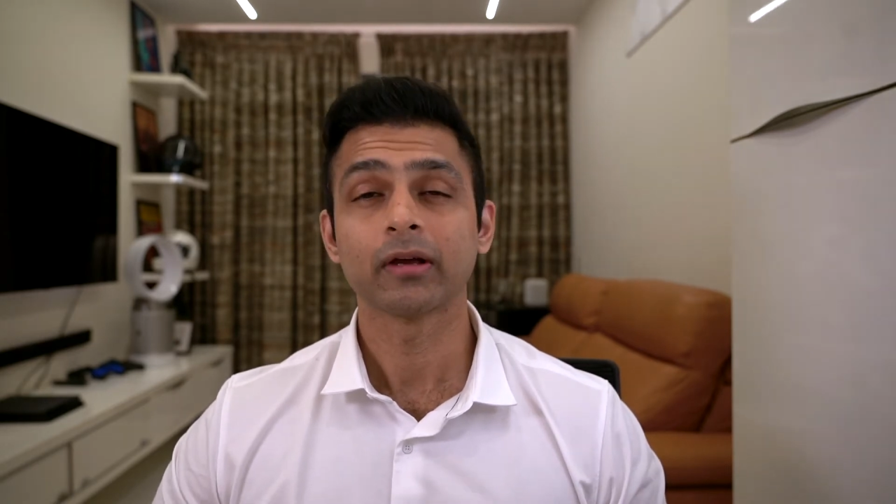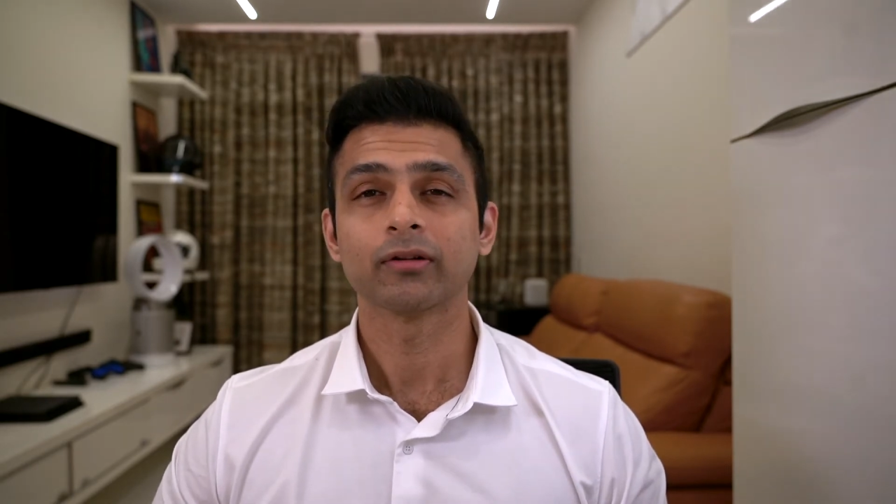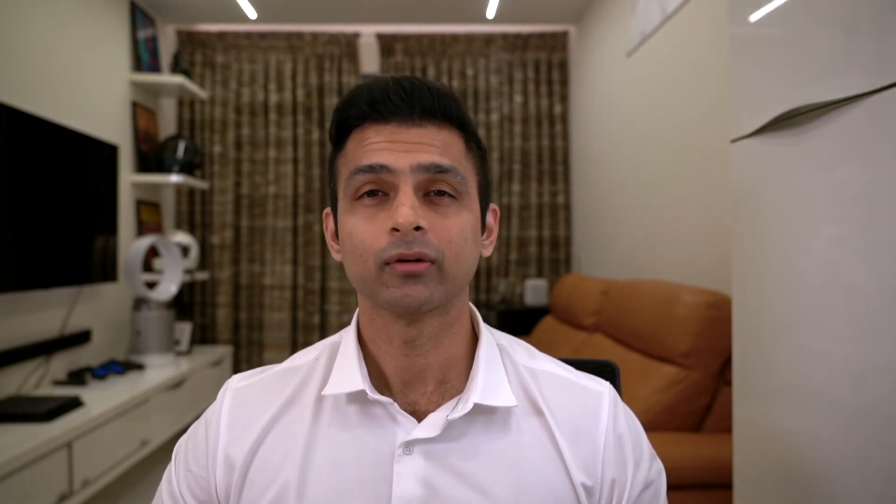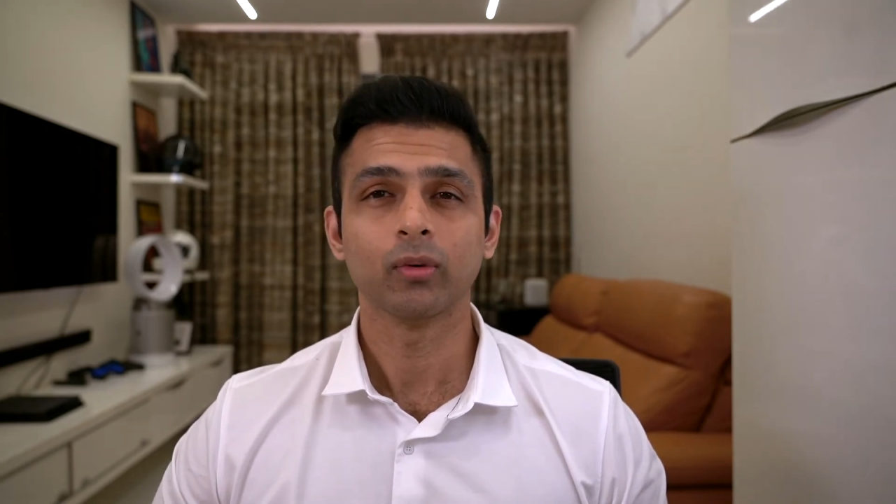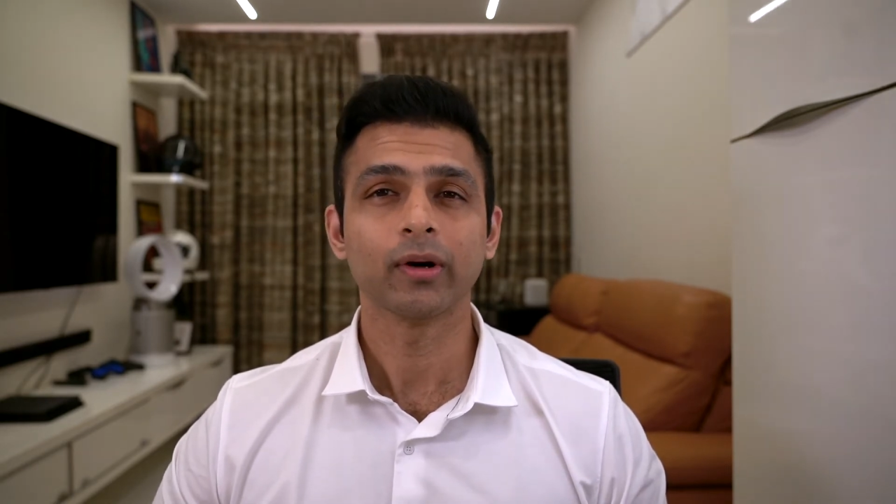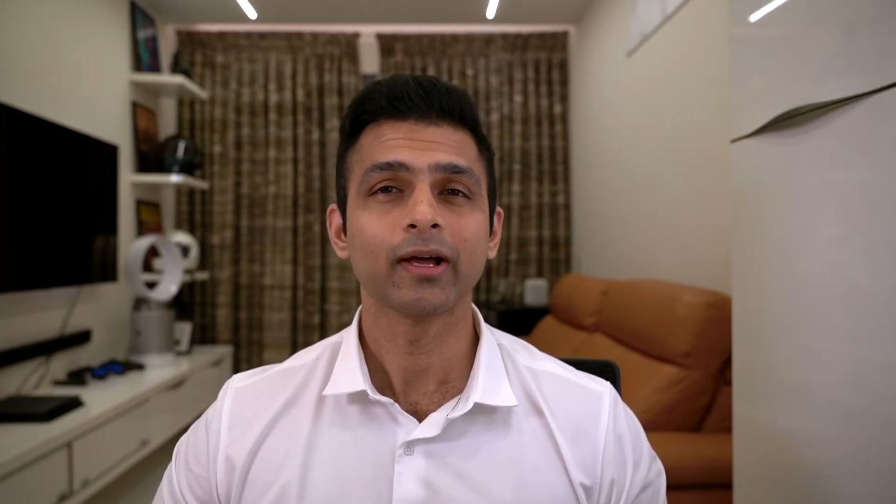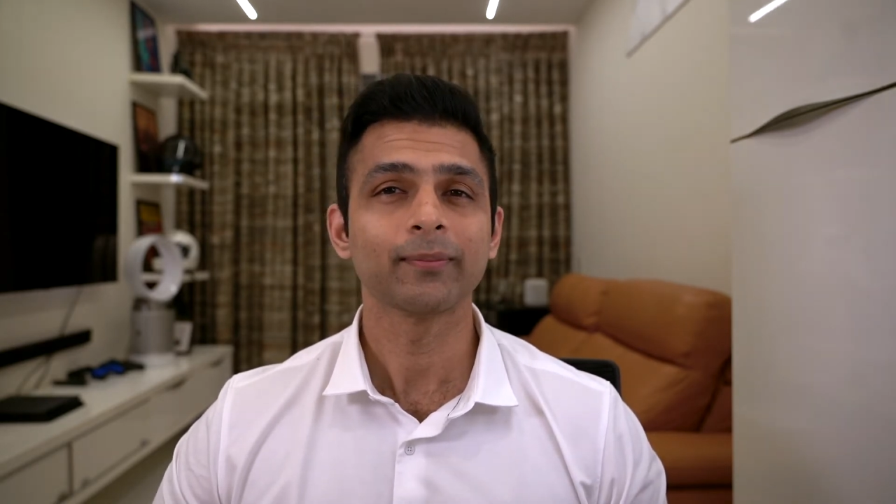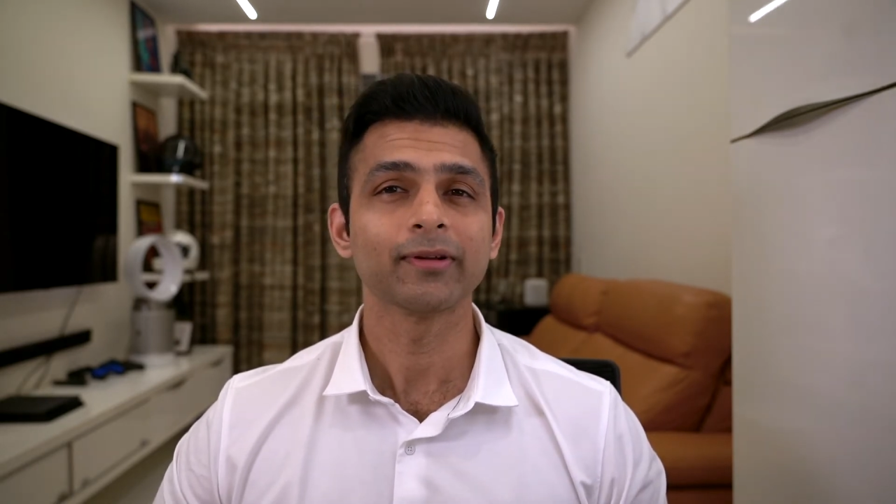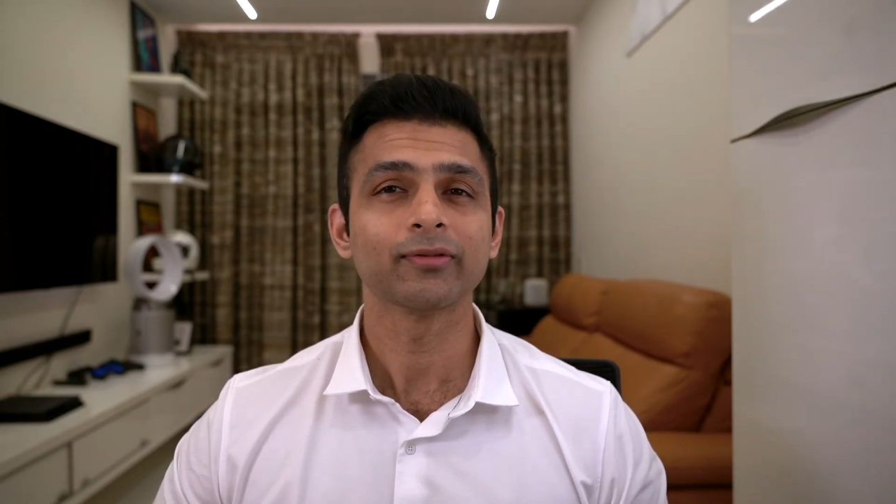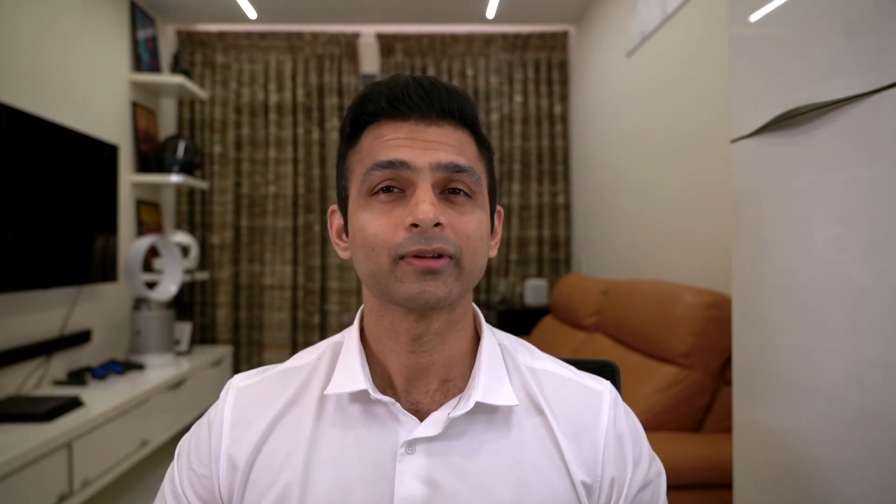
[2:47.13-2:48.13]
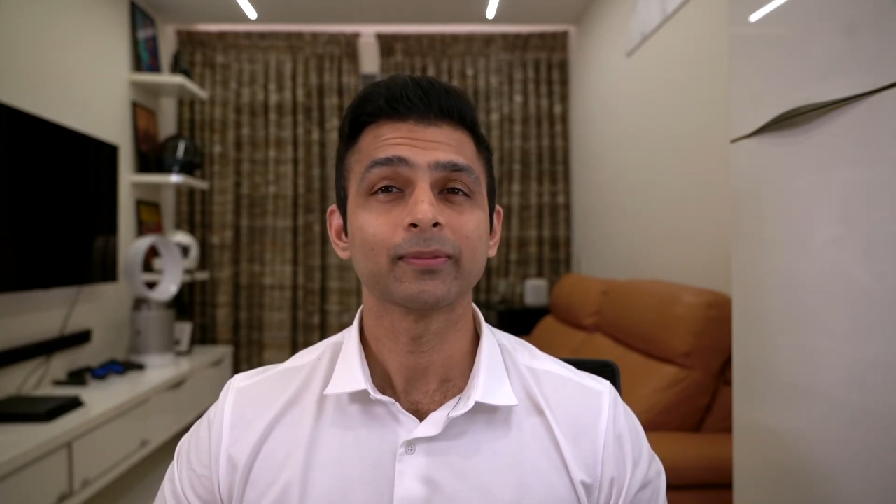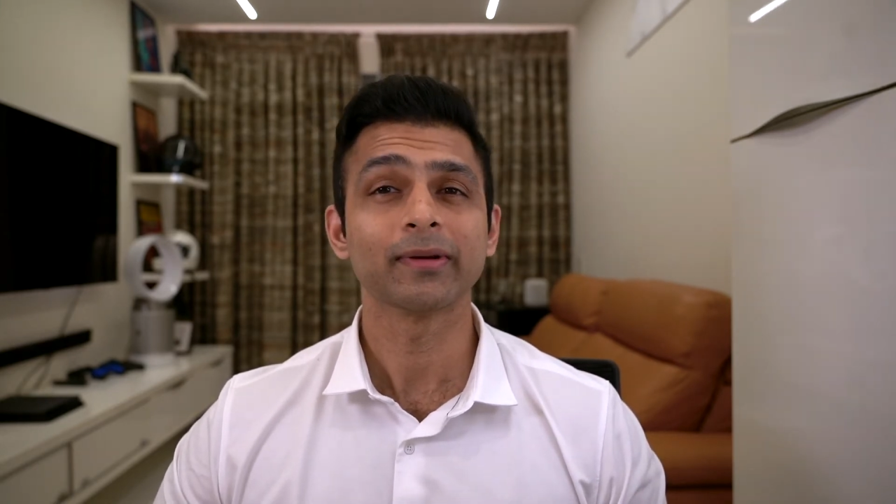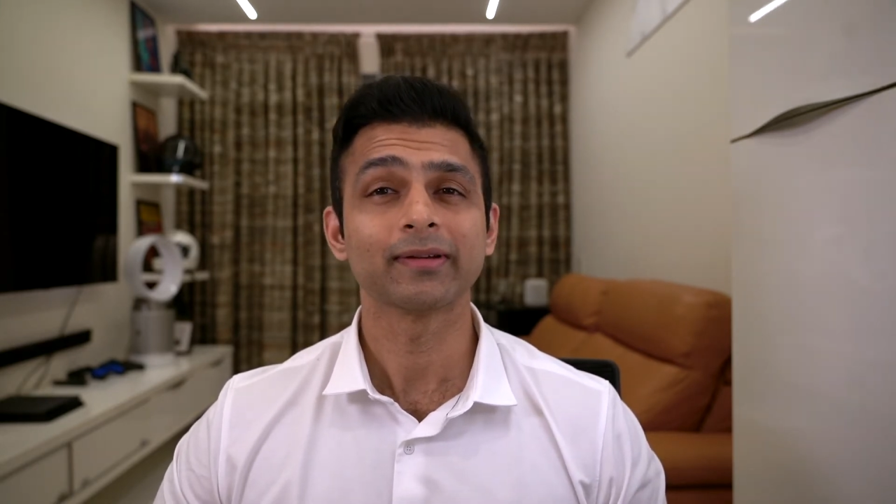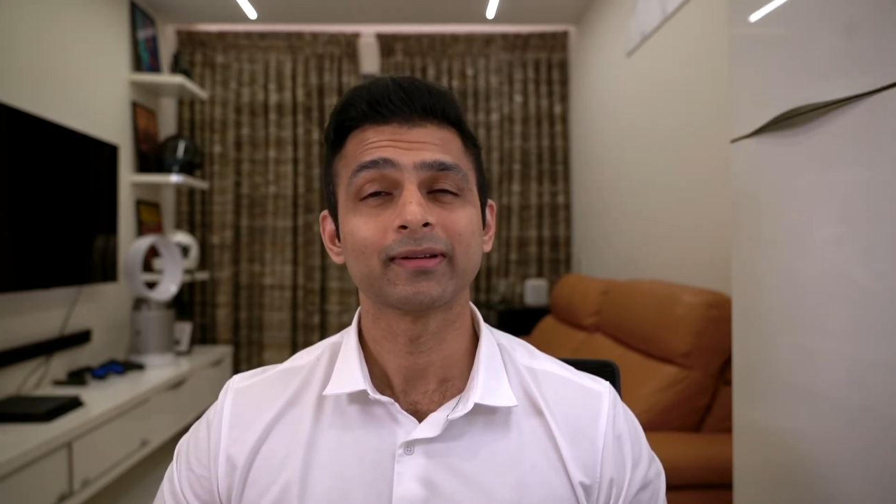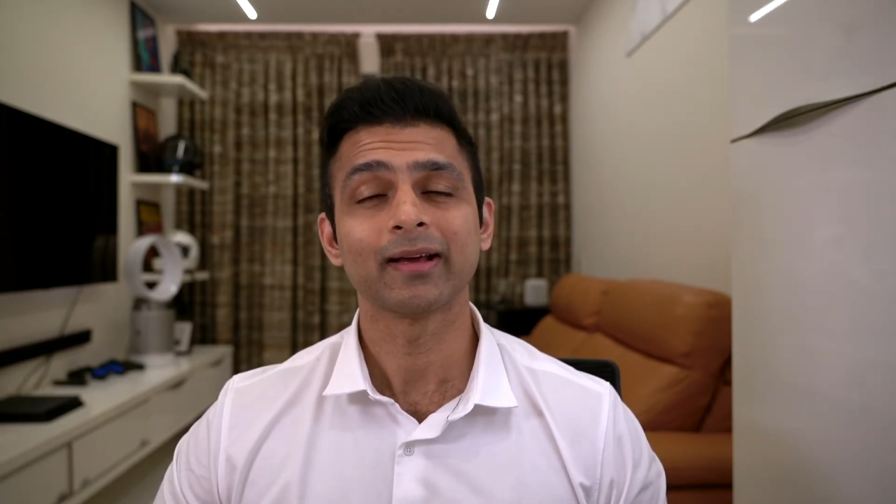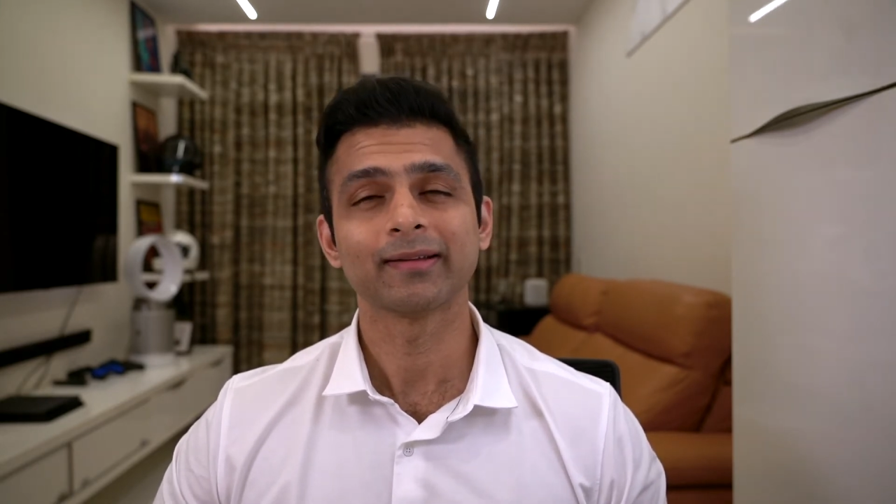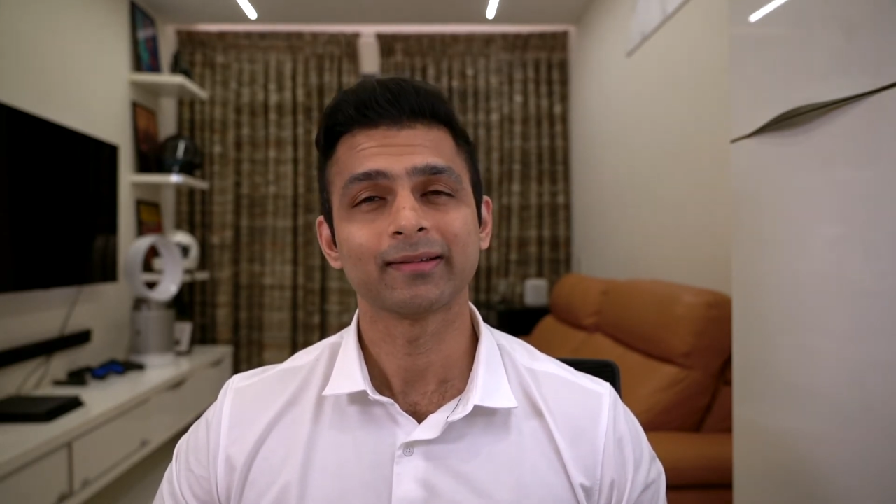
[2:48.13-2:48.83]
So what happens when the patient has